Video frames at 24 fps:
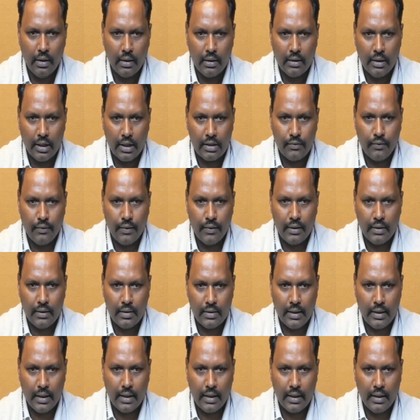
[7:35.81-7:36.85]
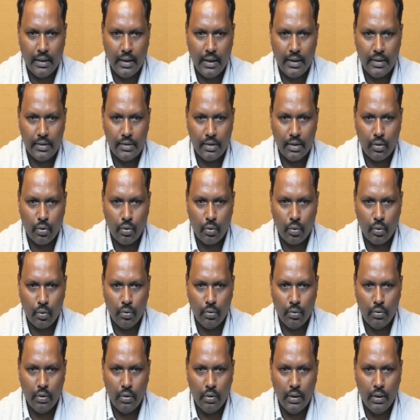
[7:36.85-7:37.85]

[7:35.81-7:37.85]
that's why second A is a 2.